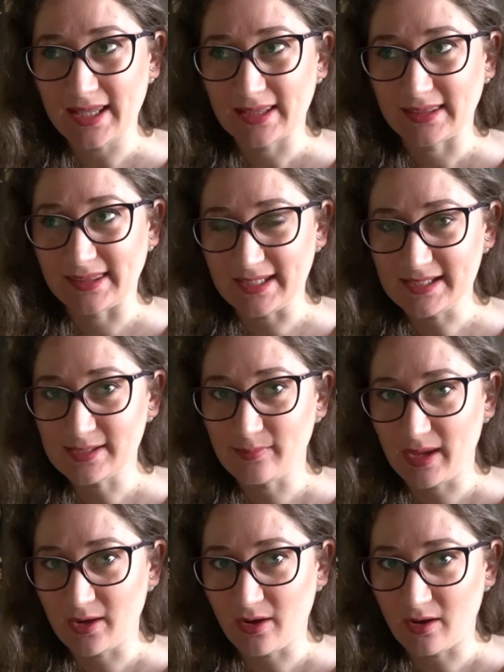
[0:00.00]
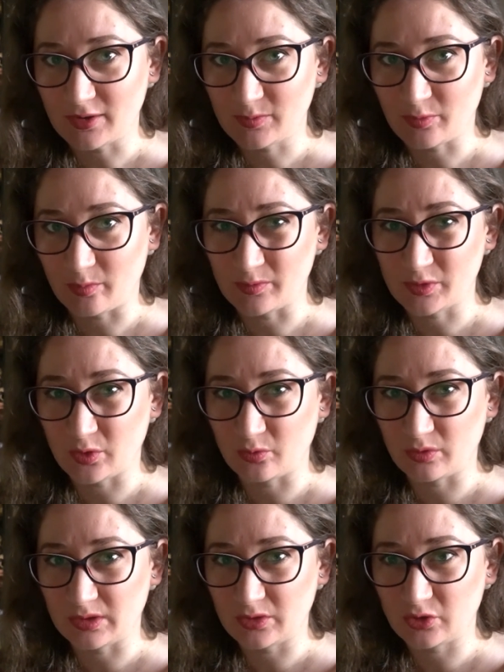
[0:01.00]
this may cause problems.
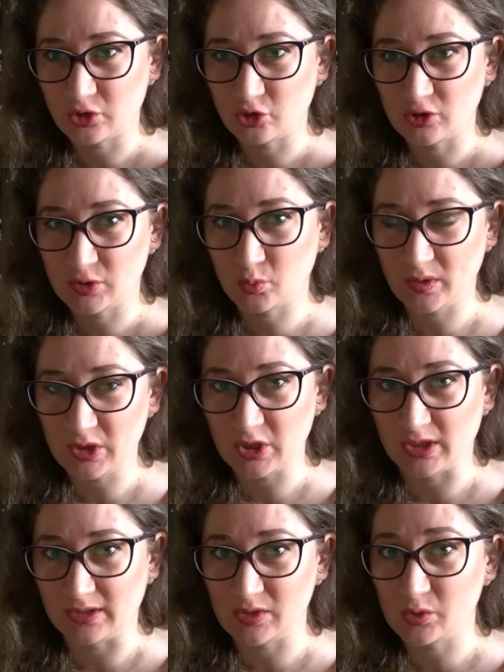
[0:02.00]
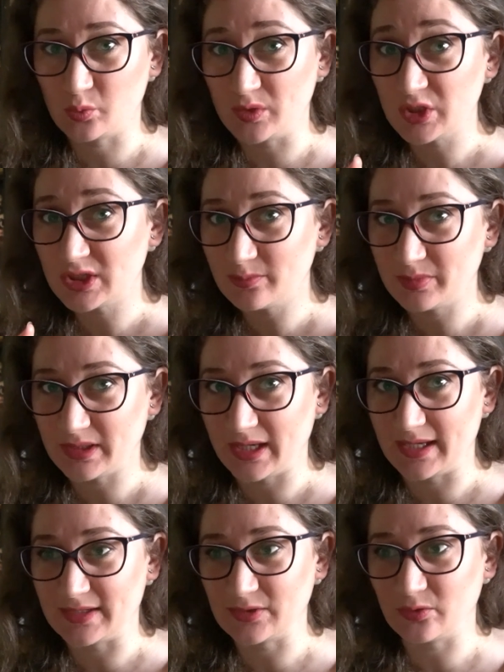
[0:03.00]
So switch the
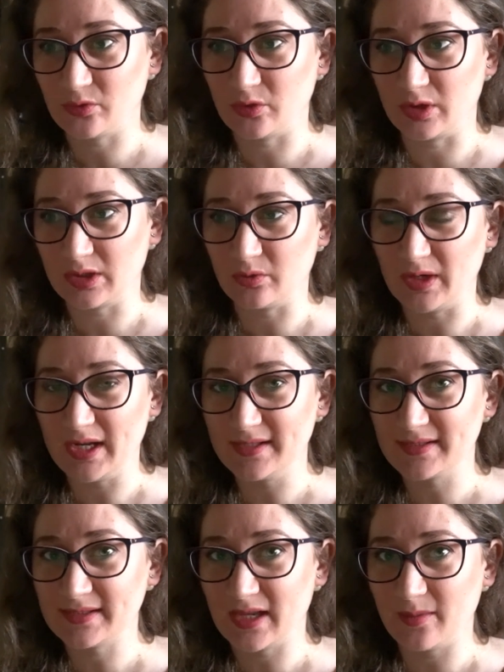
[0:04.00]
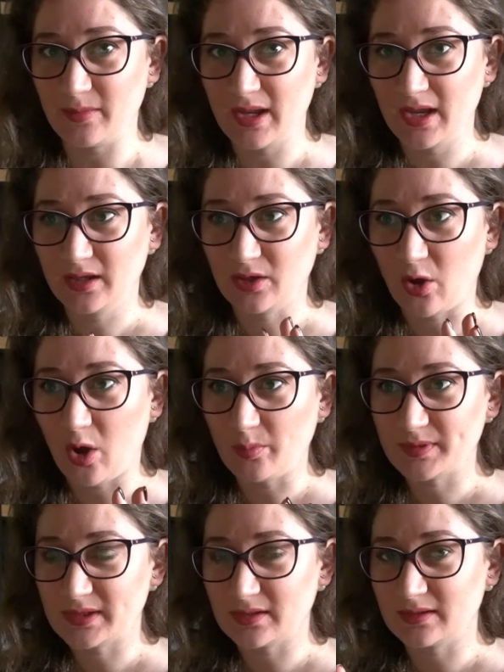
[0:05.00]
place, or create some
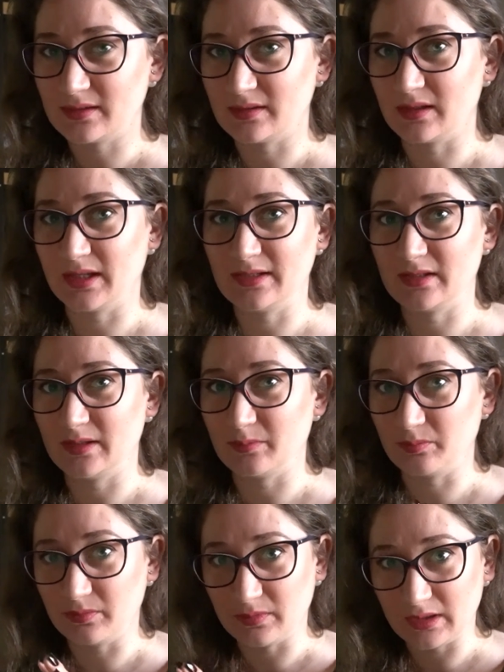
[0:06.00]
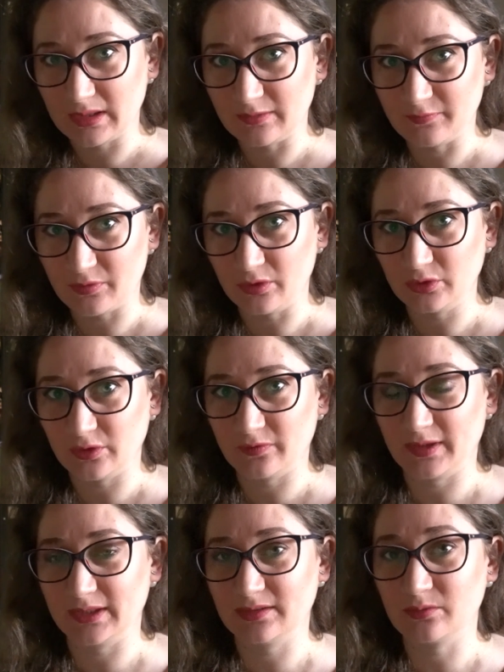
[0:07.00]
obstacle in front of
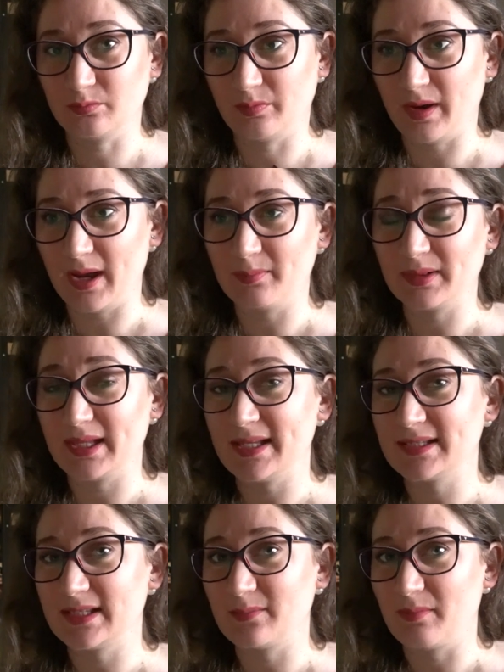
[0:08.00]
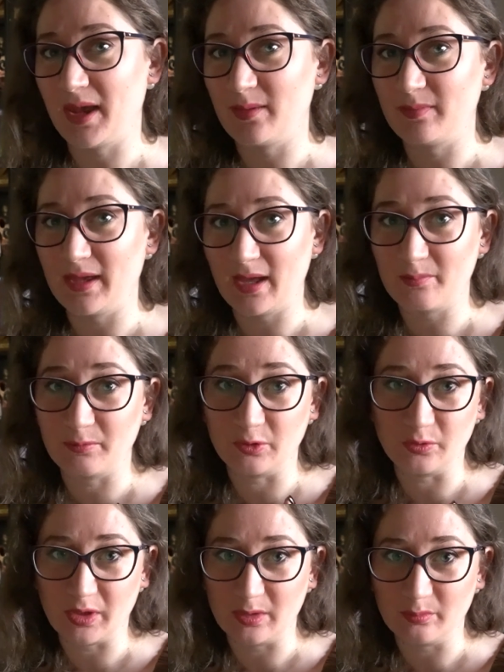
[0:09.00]
it by placing maybe a
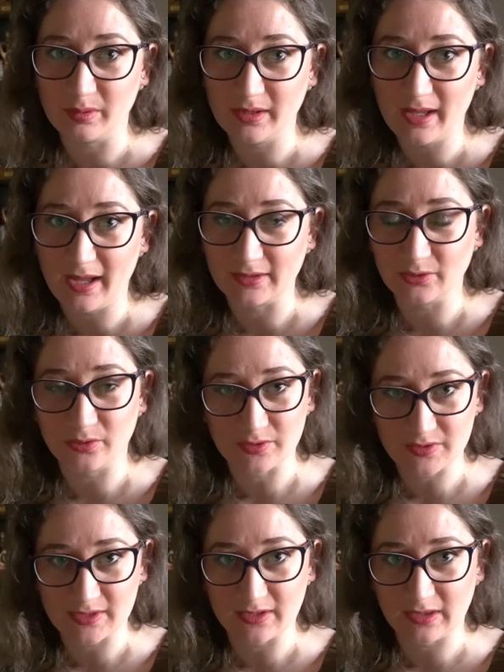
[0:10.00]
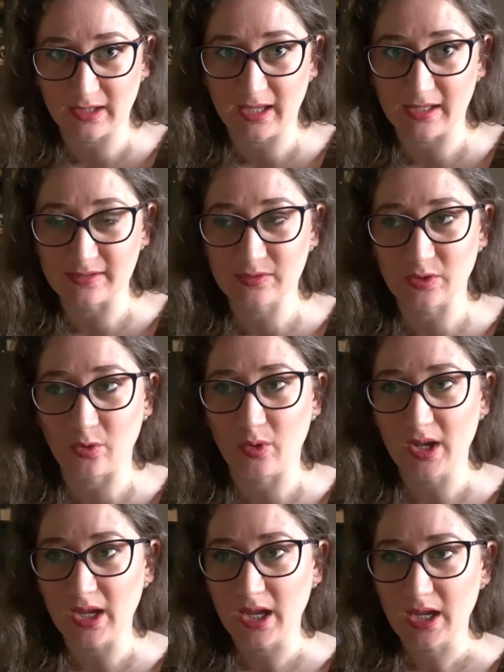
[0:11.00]
green plant or something else. So
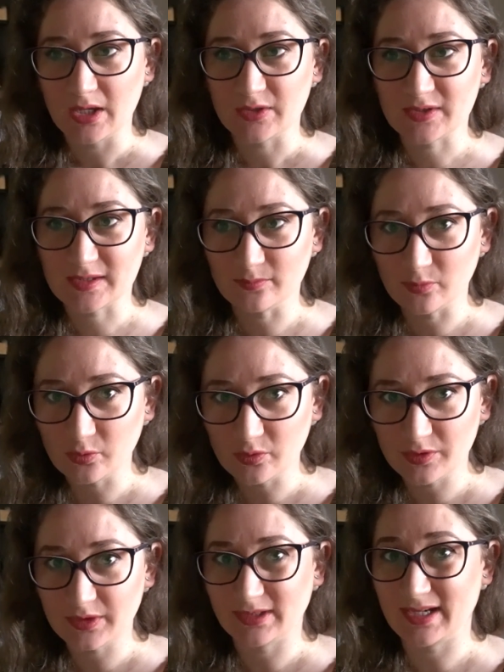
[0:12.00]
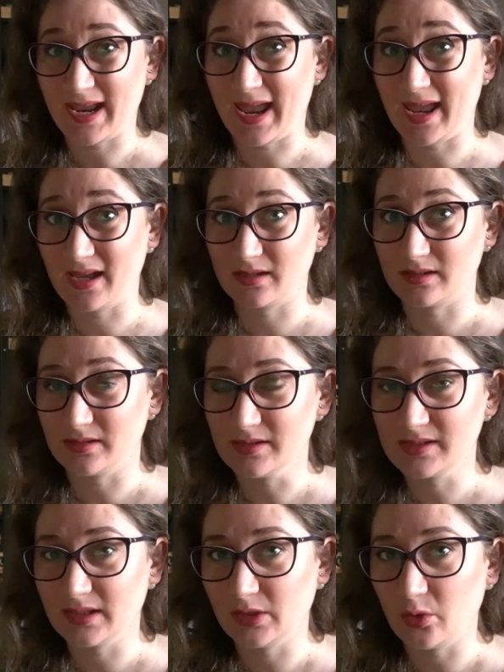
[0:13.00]
smooth the
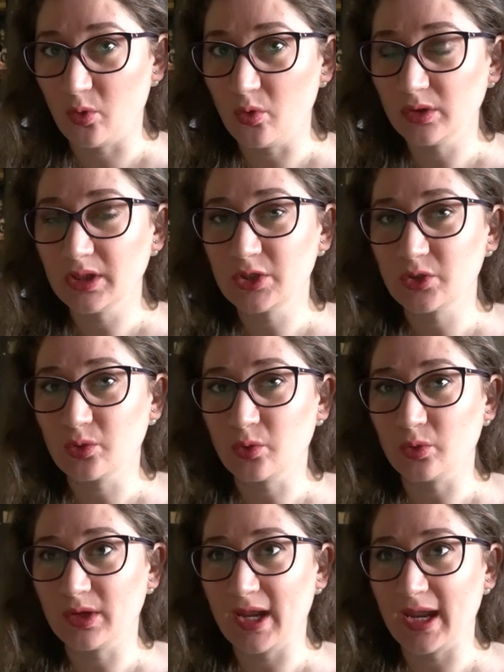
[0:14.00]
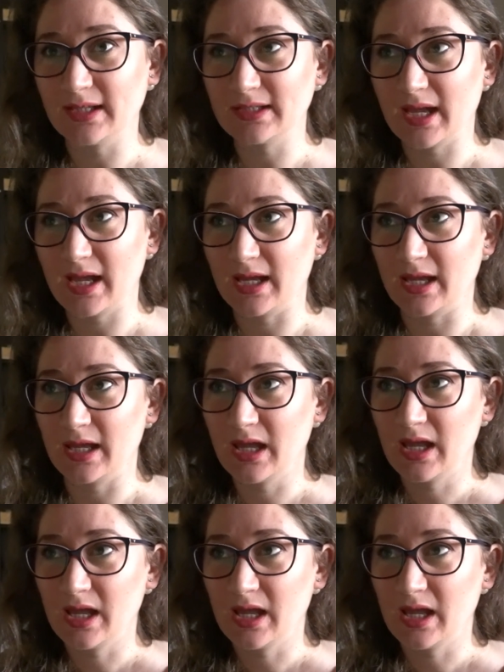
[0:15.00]
angles in order to create a